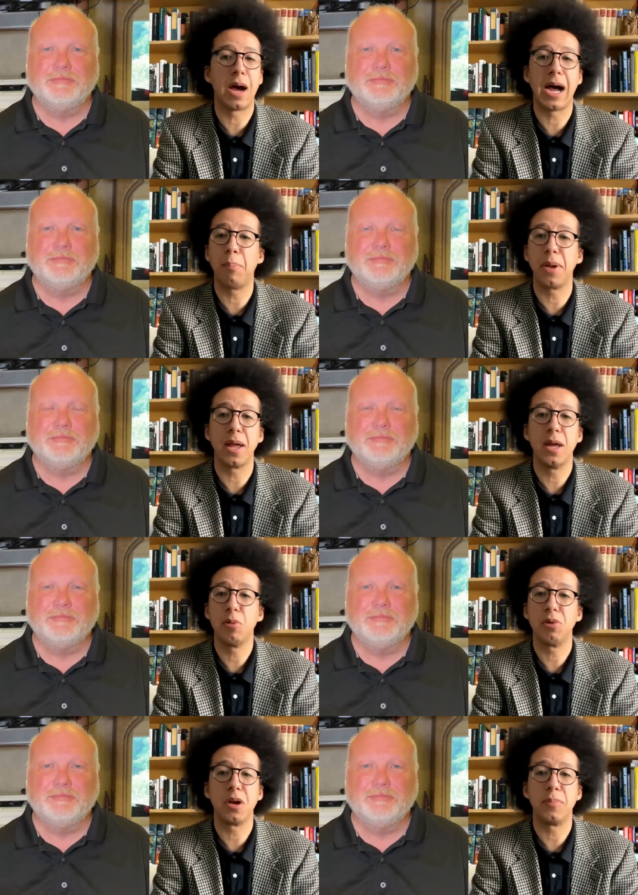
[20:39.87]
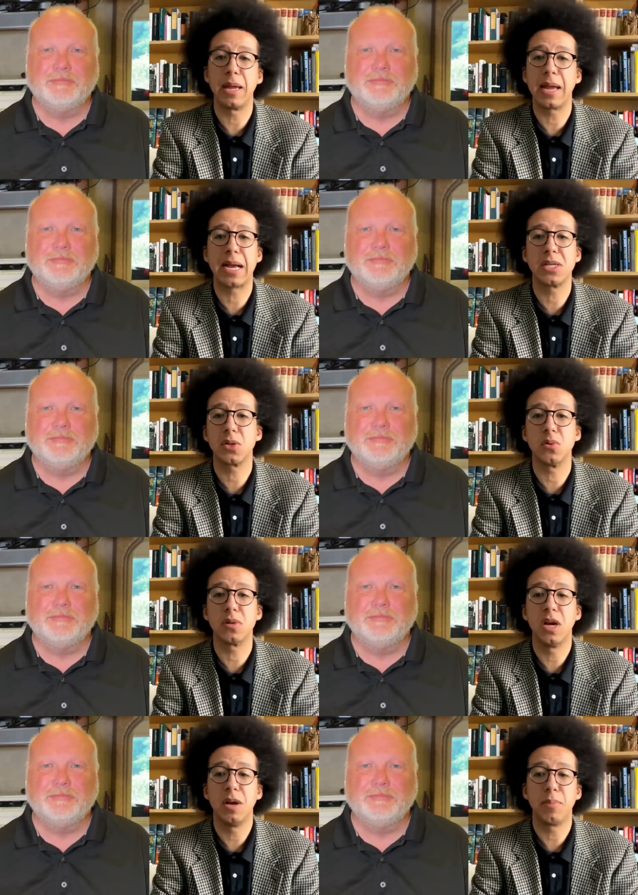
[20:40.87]
Speaker 1: happy with her being
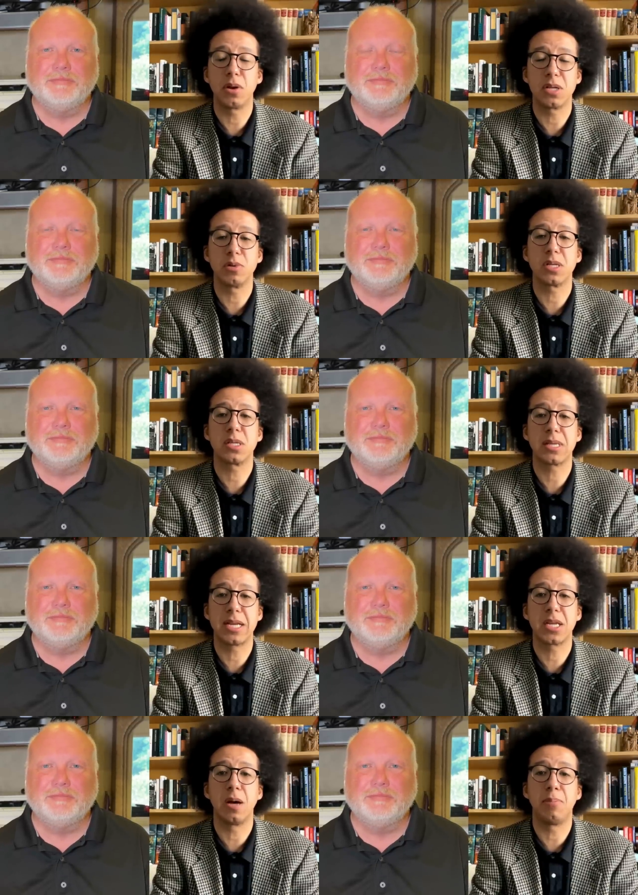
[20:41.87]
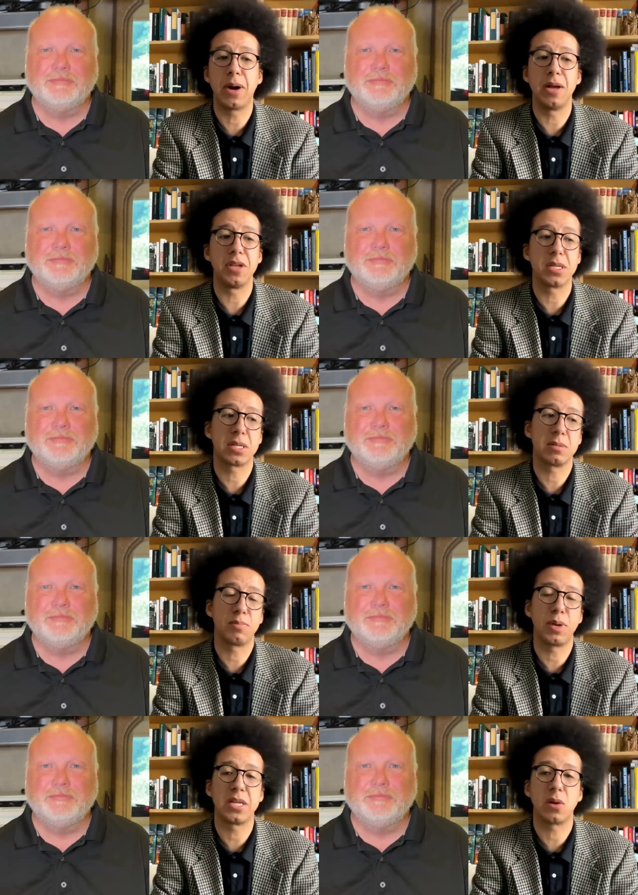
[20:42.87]
cancelled because it was a setup by this
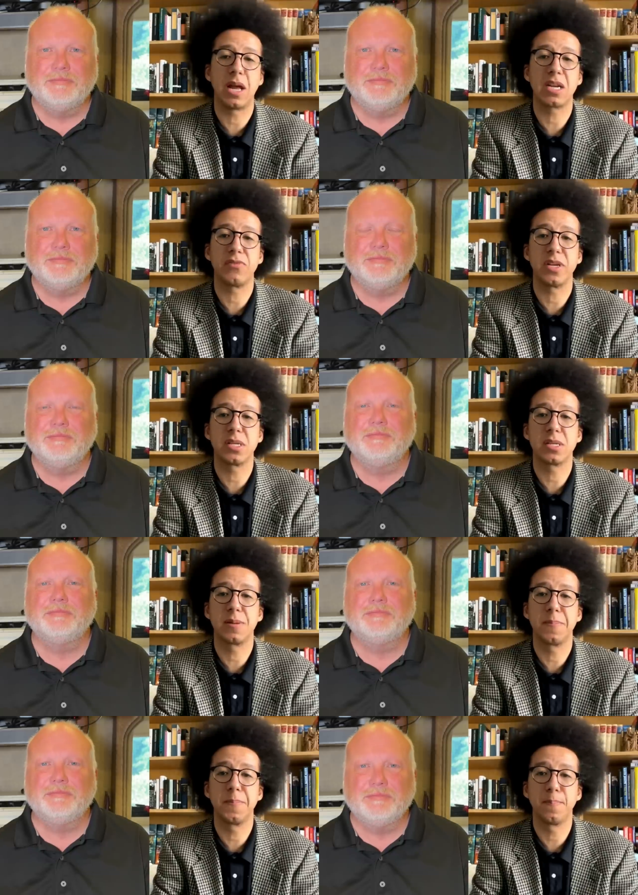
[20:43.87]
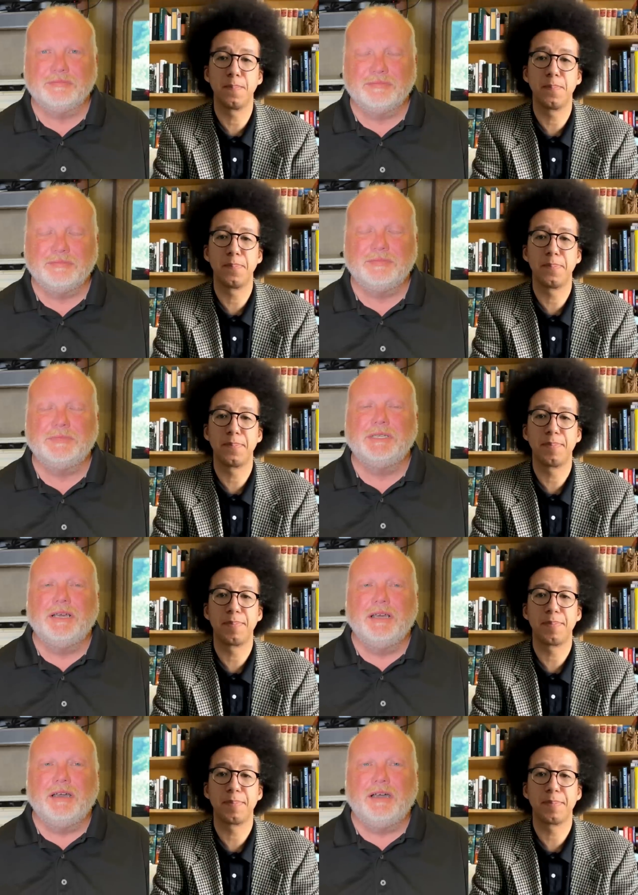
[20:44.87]
political activist.
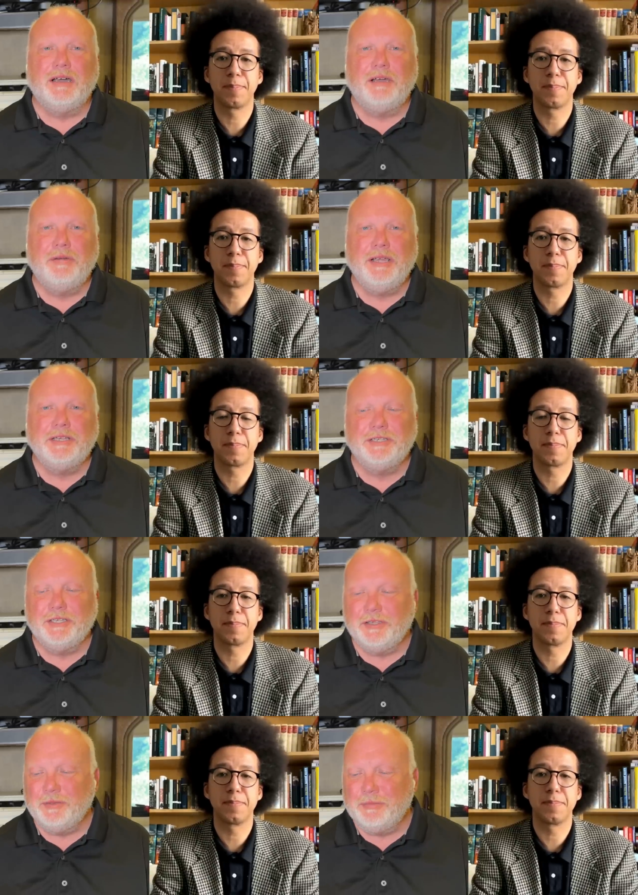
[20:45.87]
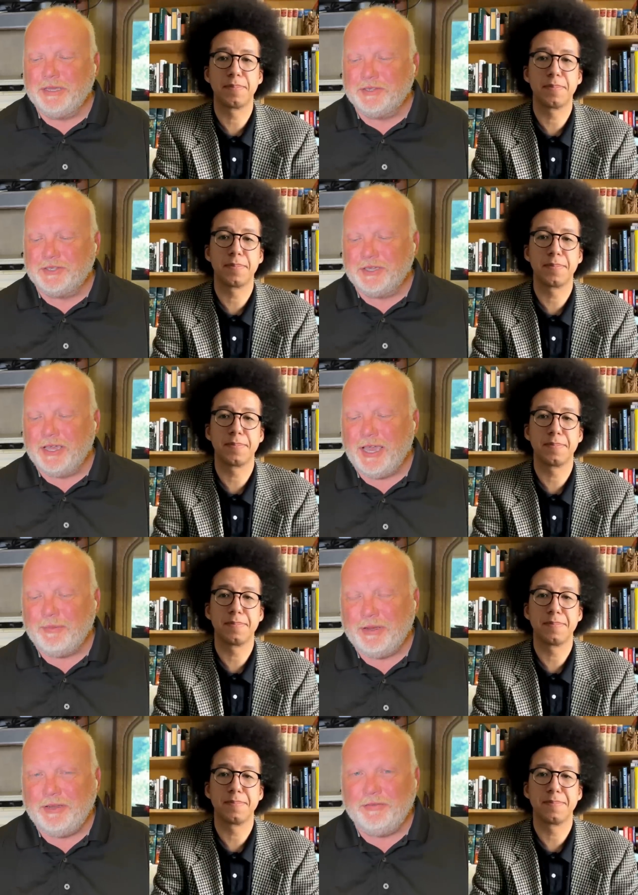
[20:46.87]
Speaker 2: All right. The biggest thing
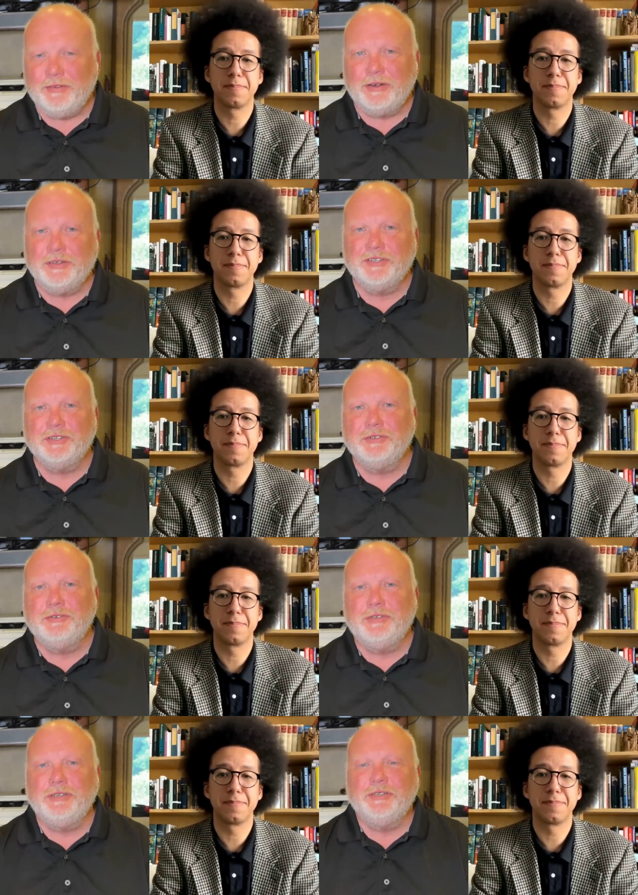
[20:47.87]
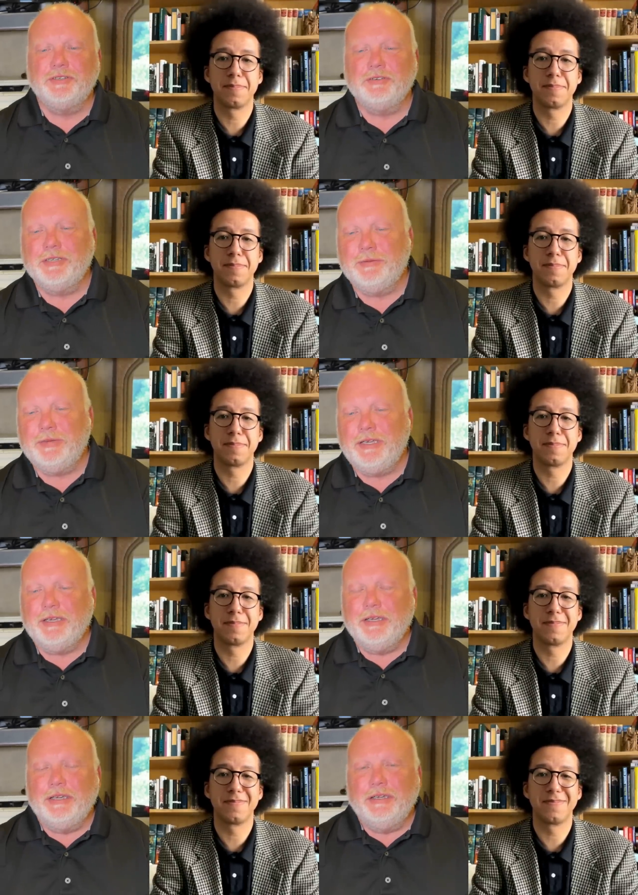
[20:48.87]
happening very soon is going to be
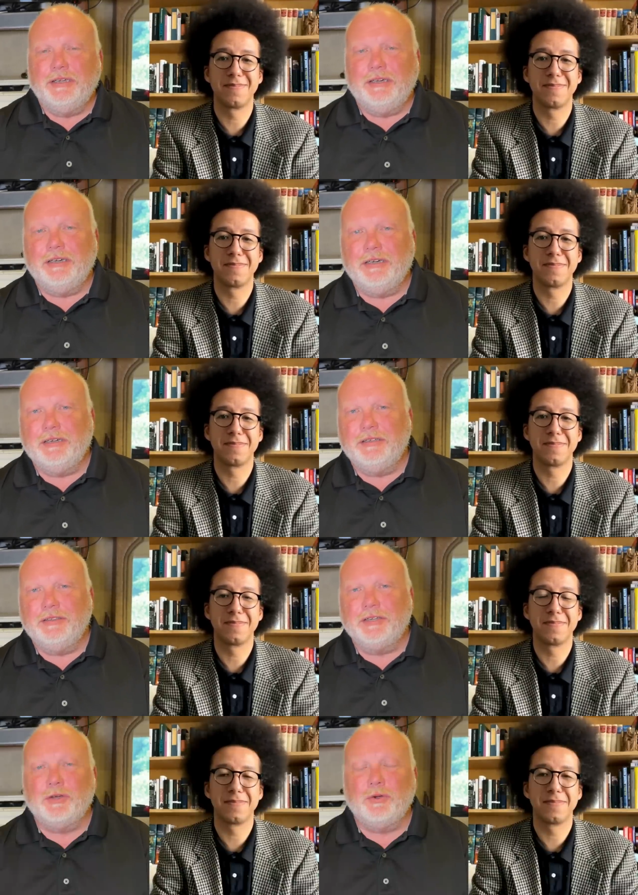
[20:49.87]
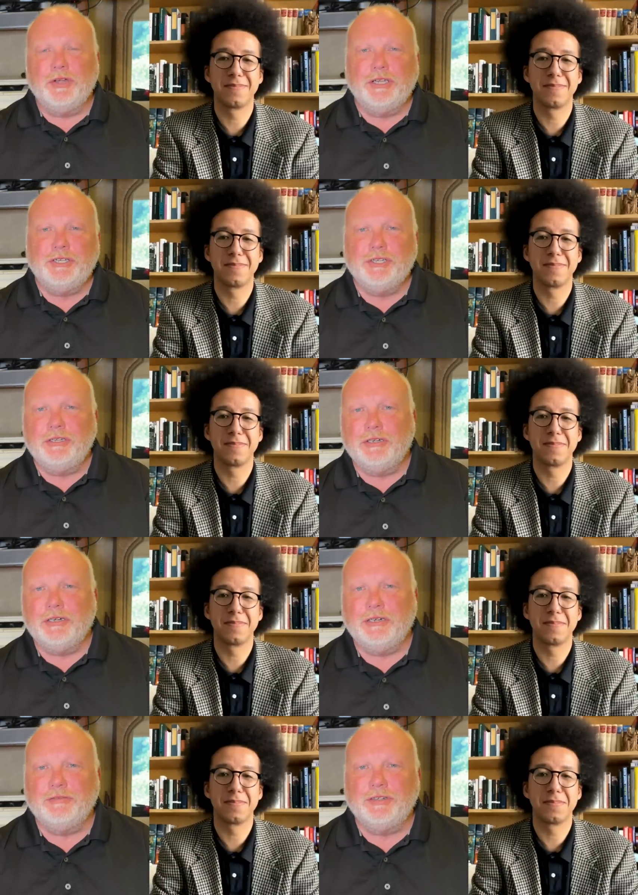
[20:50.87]
uh, the coronation of